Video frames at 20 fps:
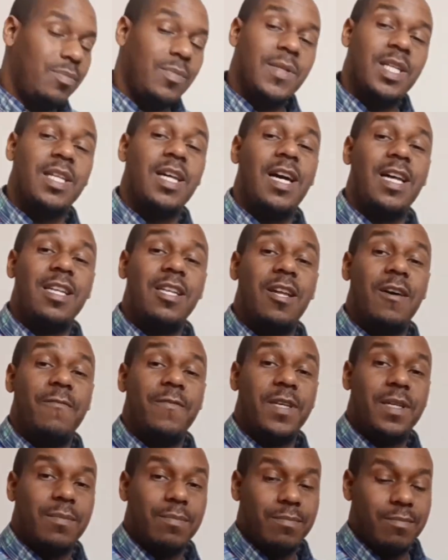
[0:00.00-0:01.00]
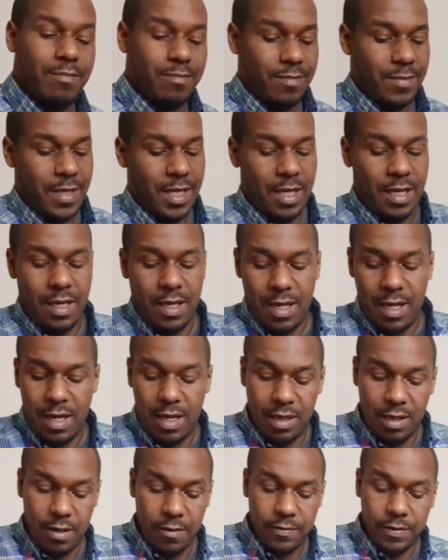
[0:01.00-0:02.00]
I love it. I
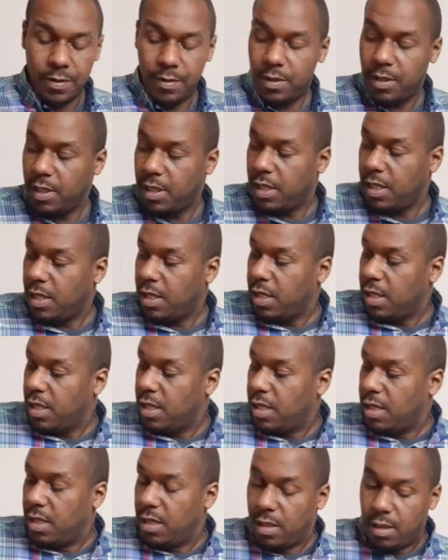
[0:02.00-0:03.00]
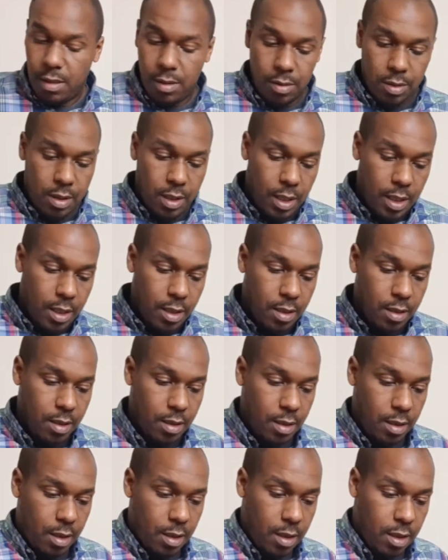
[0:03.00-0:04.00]
love it. Okay,
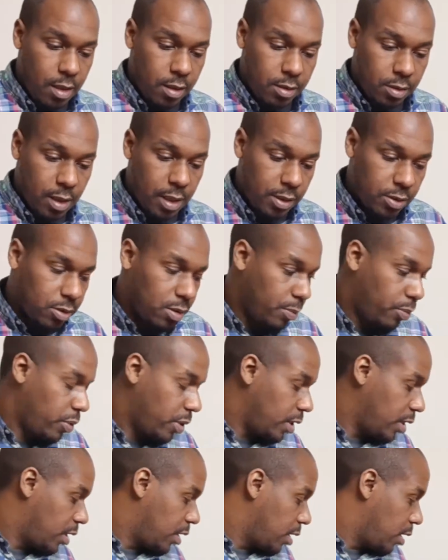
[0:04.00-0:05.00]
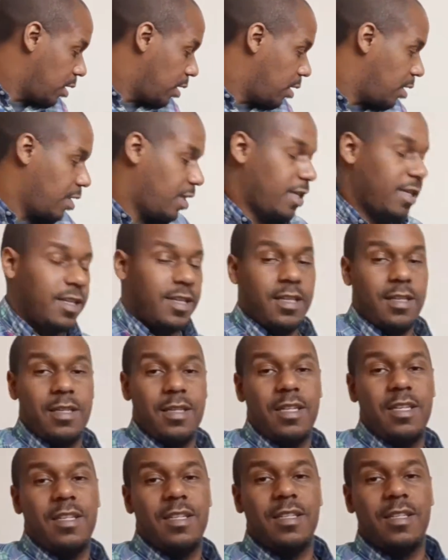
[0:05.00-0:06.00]
so that's one pretty good.
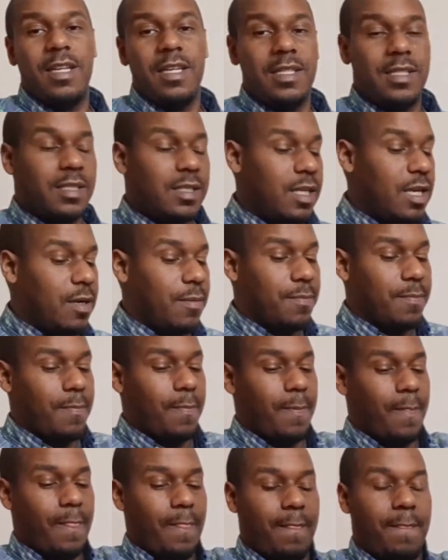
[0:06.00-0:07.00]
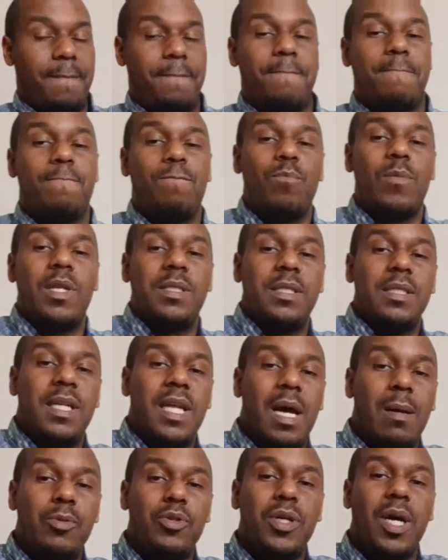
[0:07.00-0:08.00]
Next step. So now
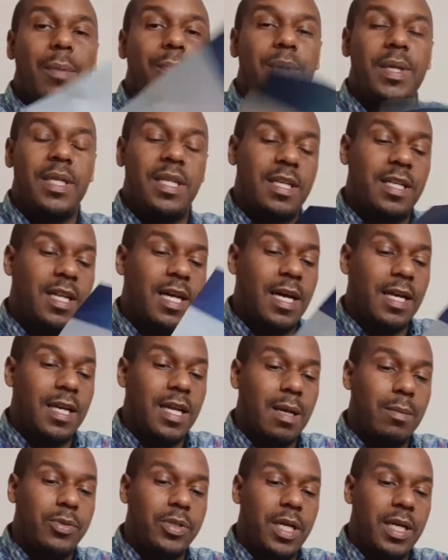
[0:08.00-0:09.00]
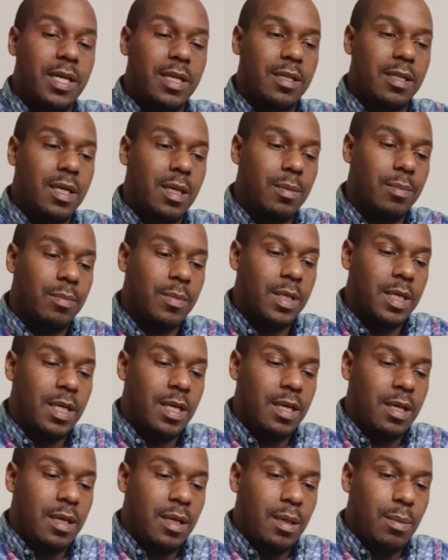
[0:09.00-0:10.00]
I'm trying to beat the clock. Now I'm trying to get done
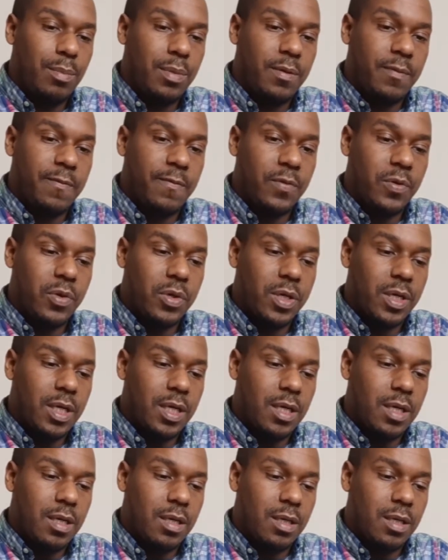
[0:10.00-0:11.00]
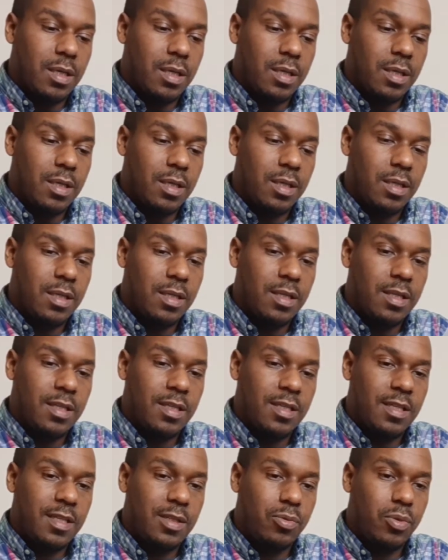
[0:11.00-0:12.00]
before
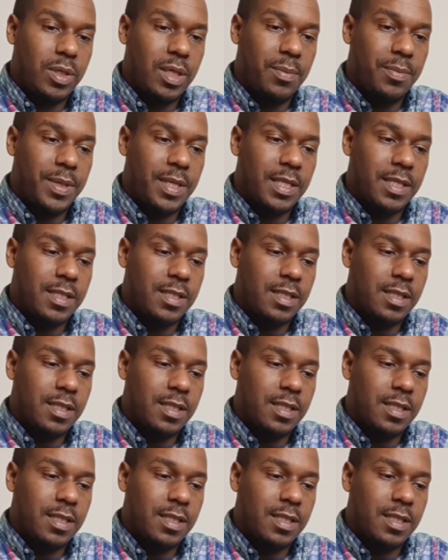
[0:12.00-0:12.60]
20 minutes.